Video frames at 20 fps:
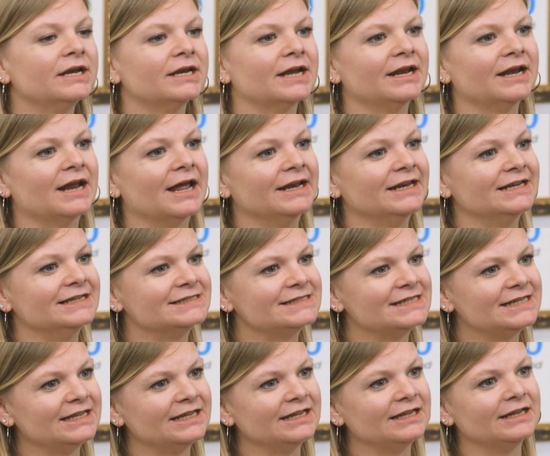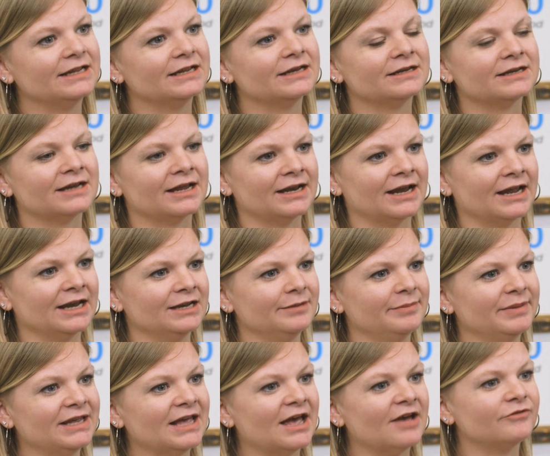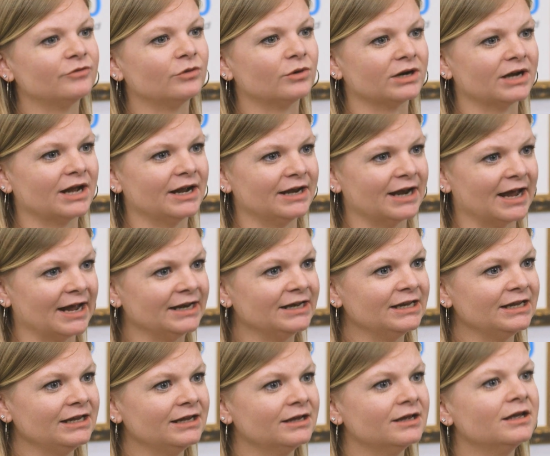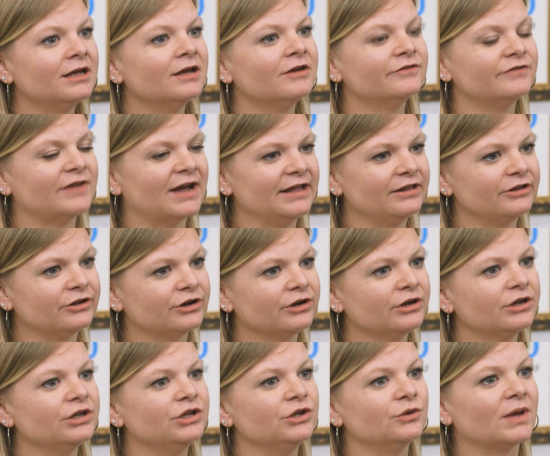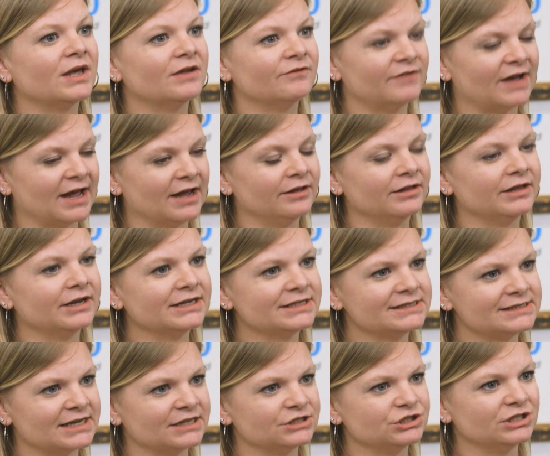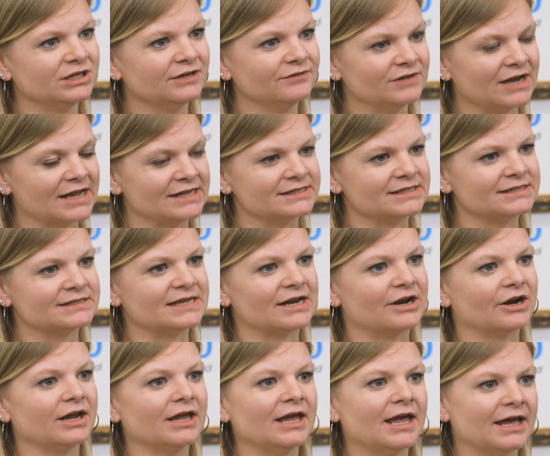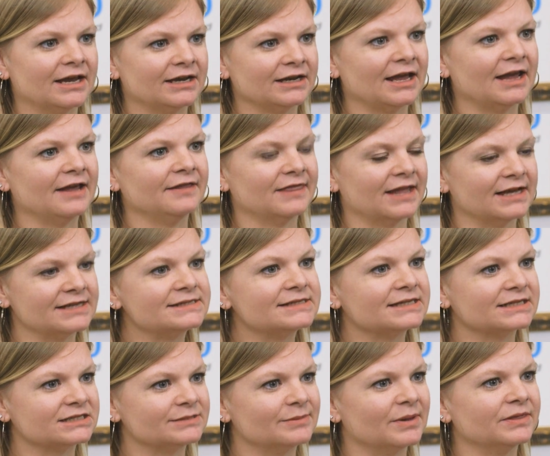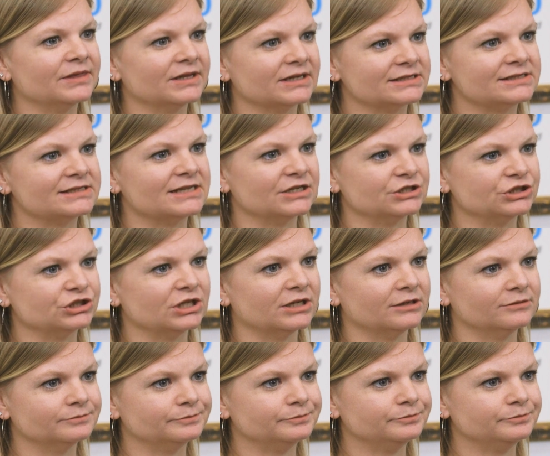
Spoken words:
990T, 990PF, or 990 filer, you can file an extension if necessary and gain that 6-month extension.